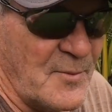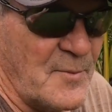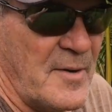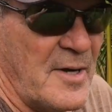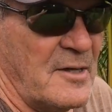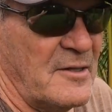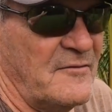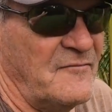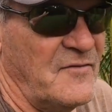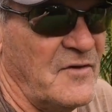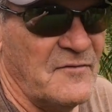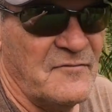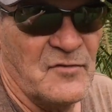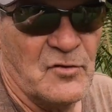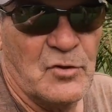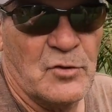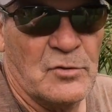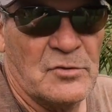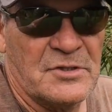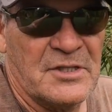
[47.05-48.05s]
amount of
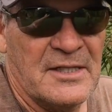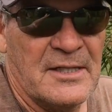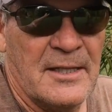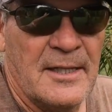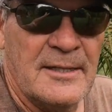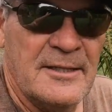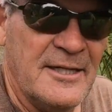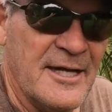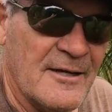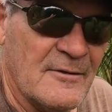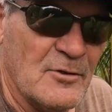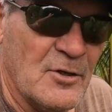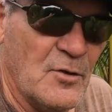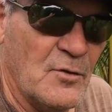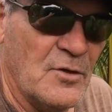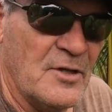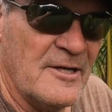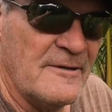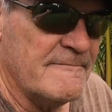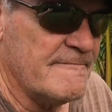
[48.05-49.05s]
difficulty
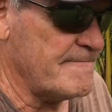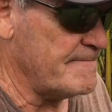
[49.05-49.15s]
downloading